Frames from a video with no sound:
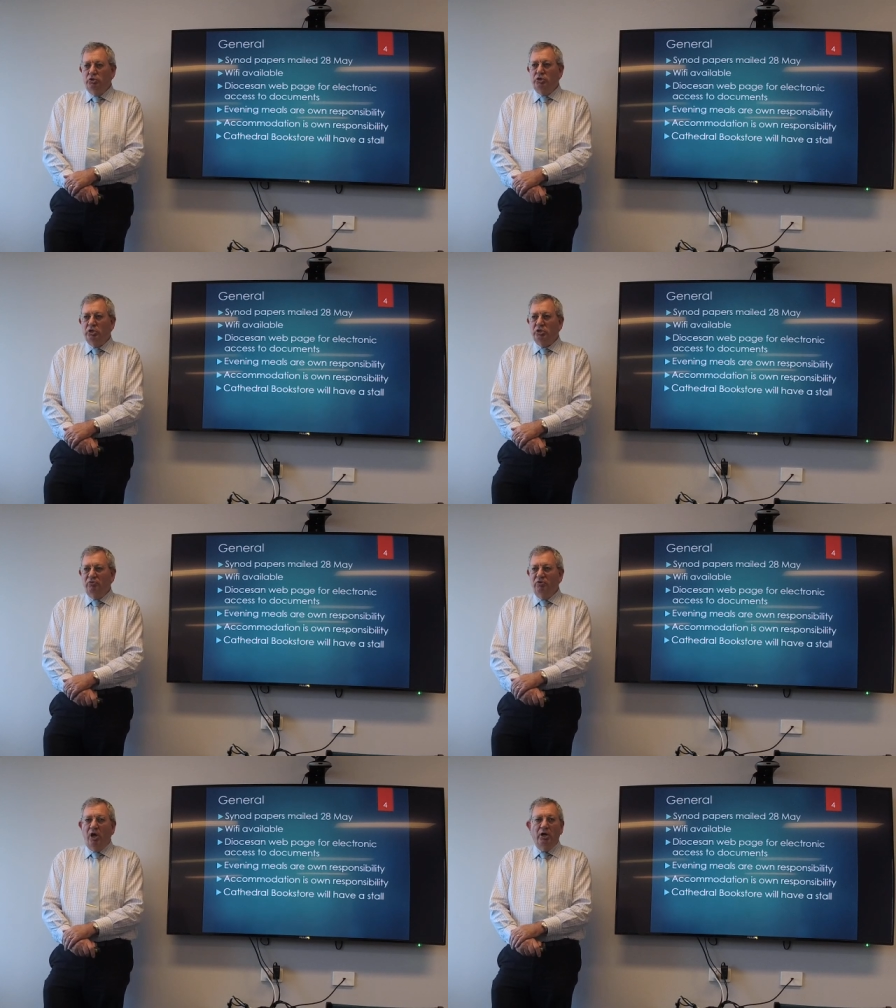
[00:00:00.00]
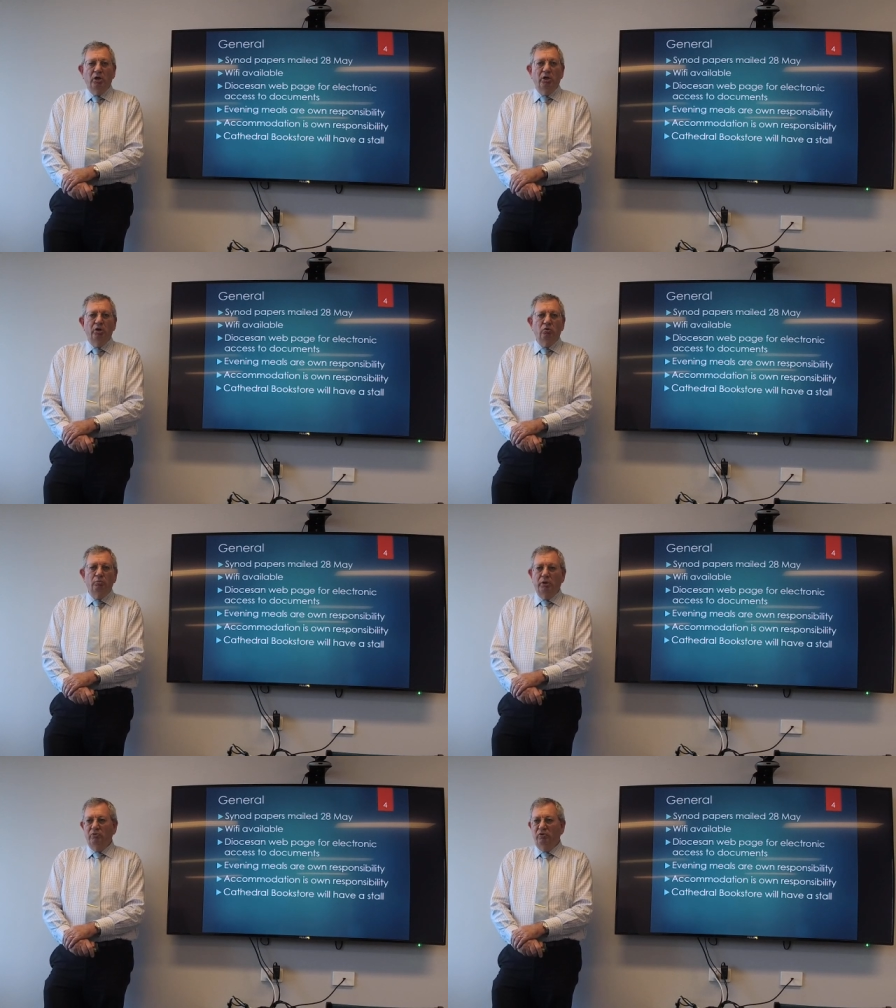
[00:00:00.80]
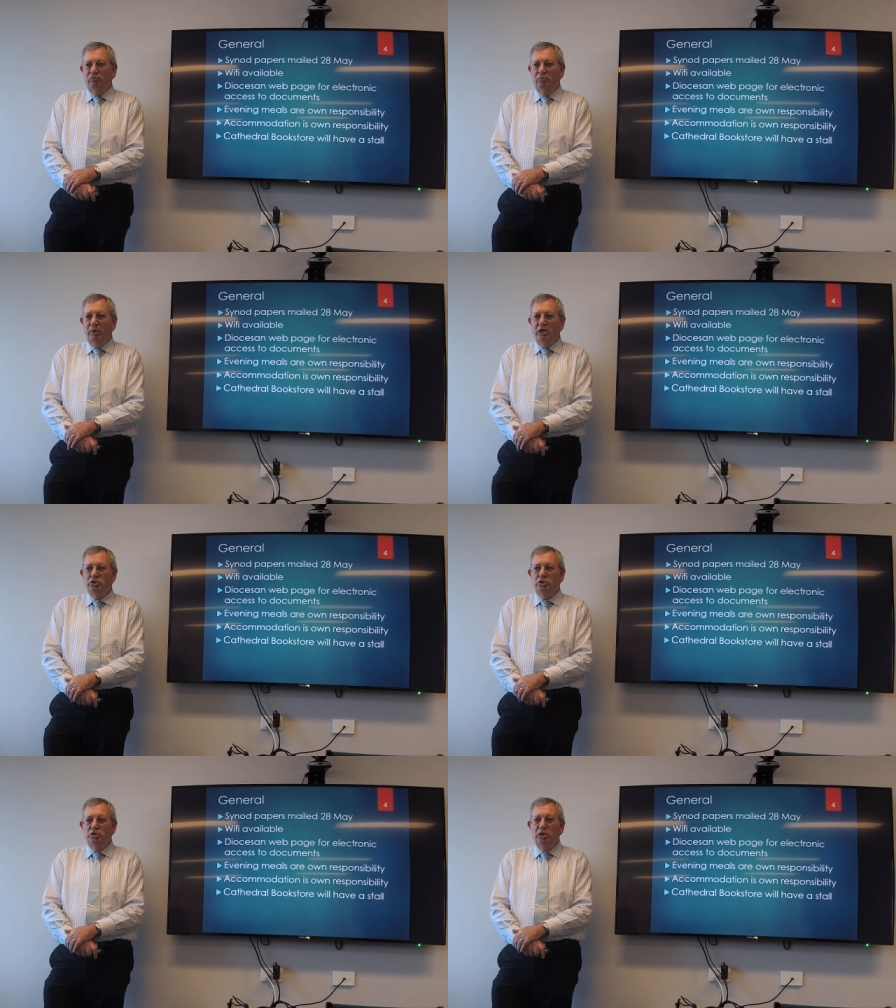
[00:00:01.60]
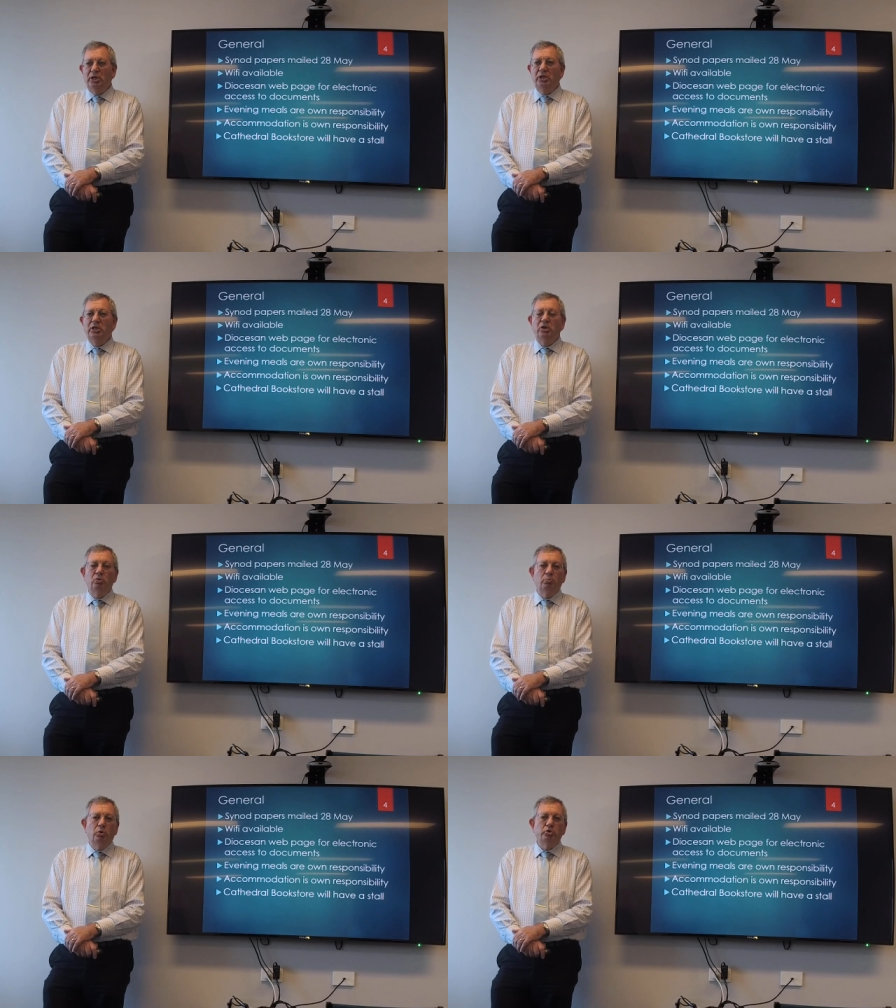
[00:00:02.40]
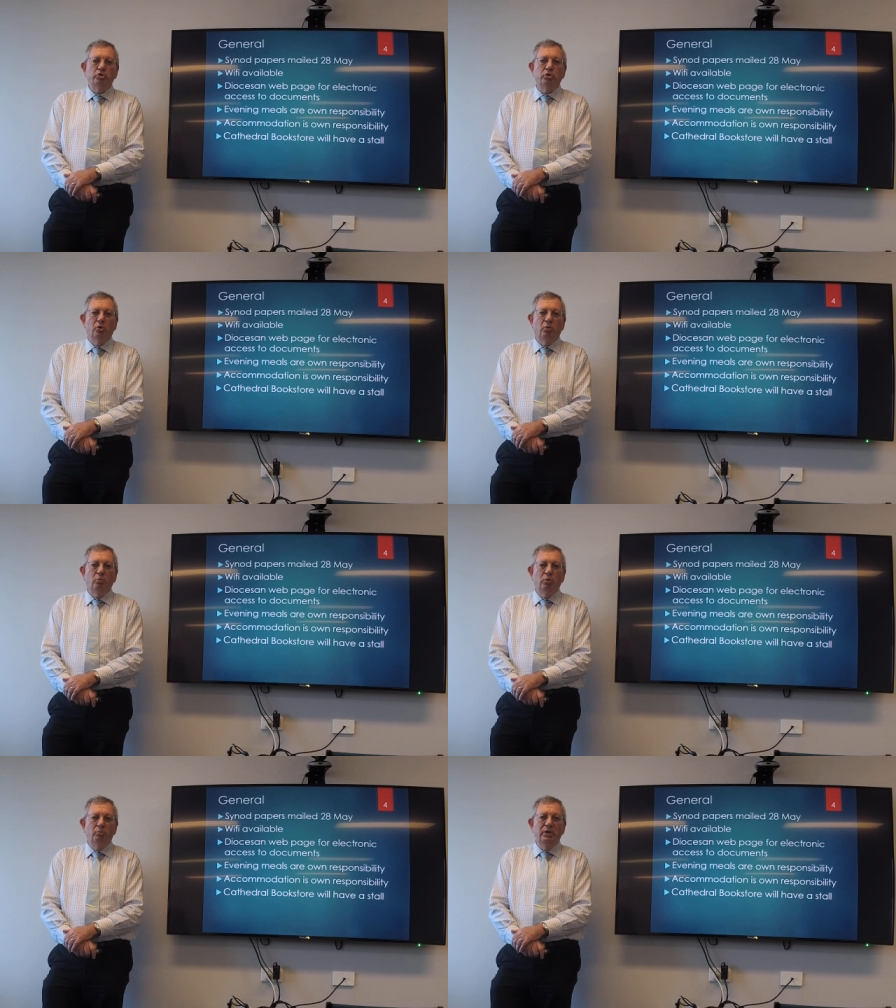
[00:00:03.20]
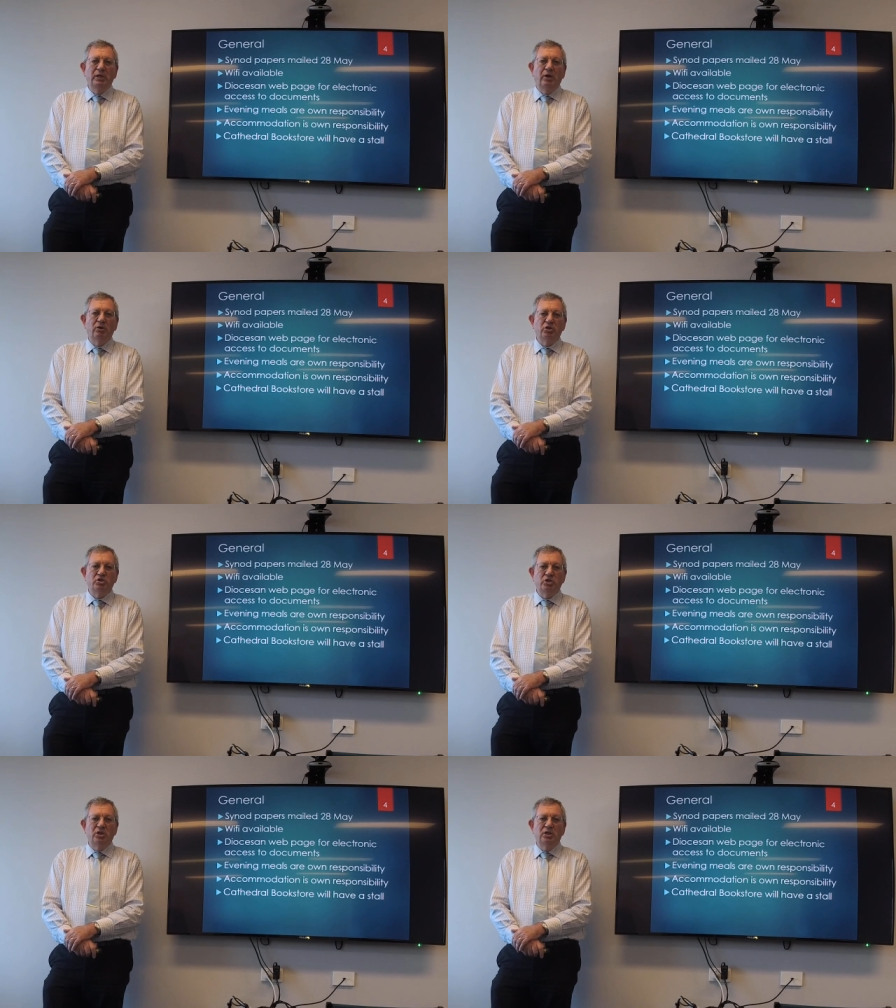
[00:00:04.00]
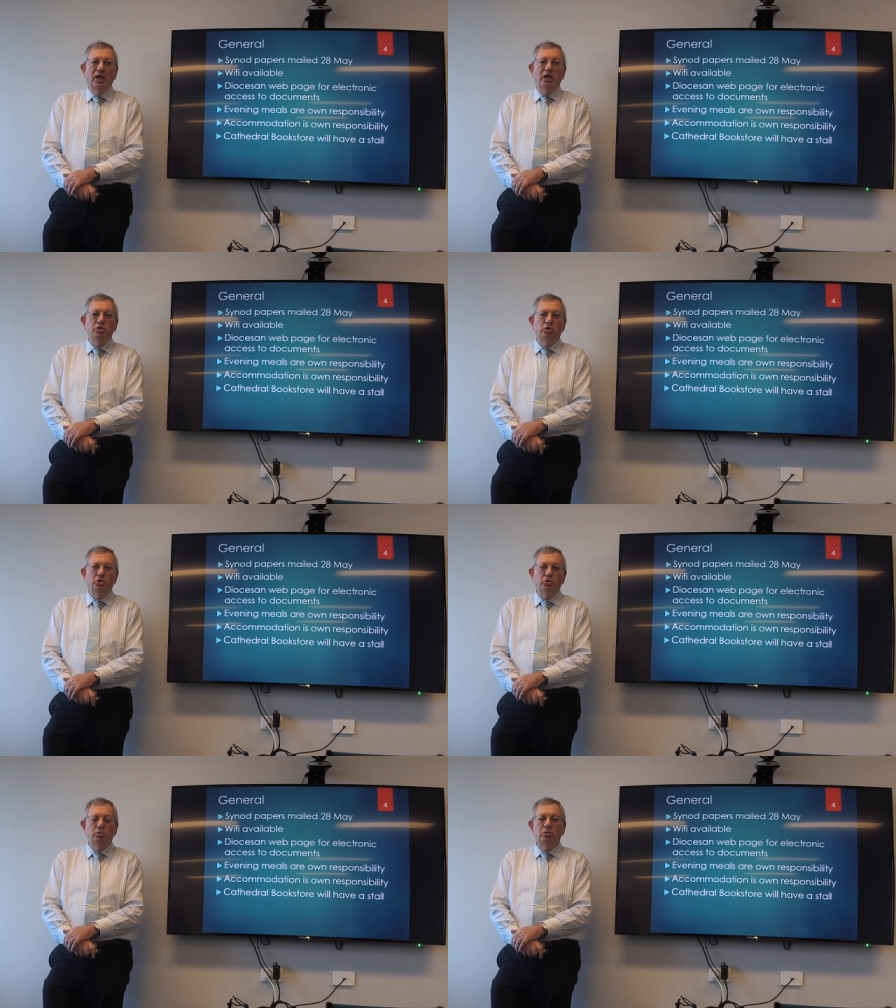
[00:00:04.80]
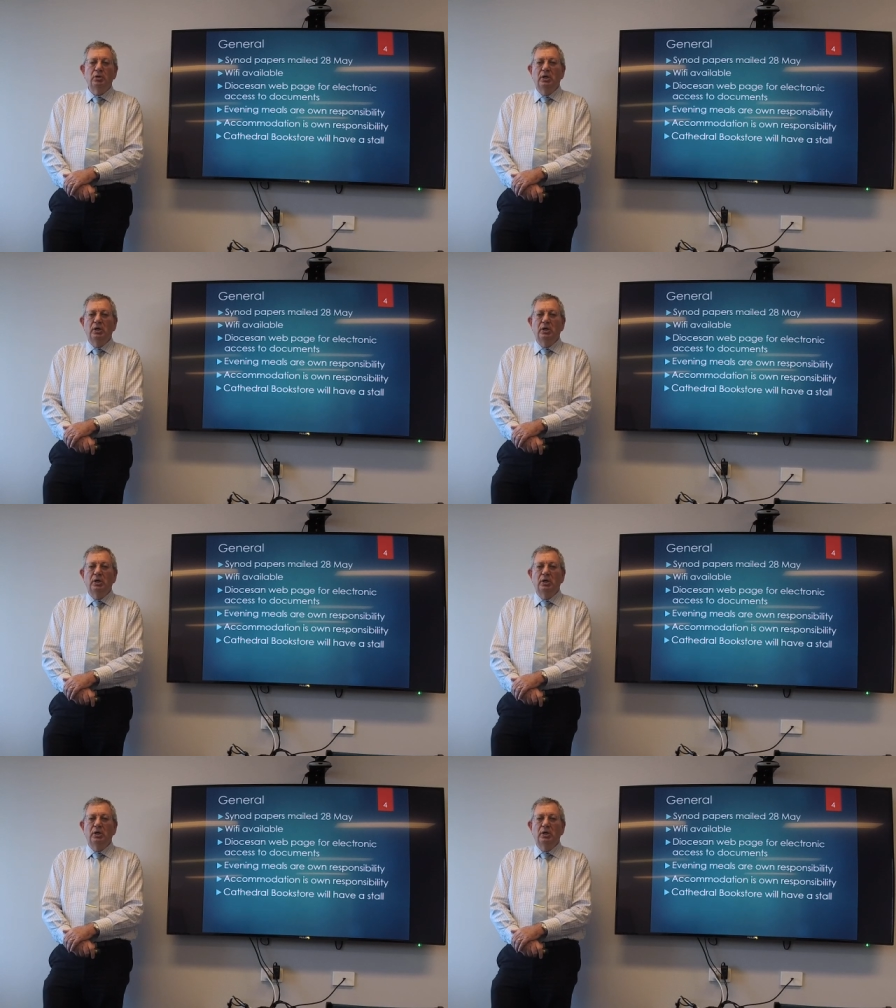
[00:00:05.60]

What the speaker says: Just a final little bit of information is that the Cathedral bookstore will be there at the Synod as usual,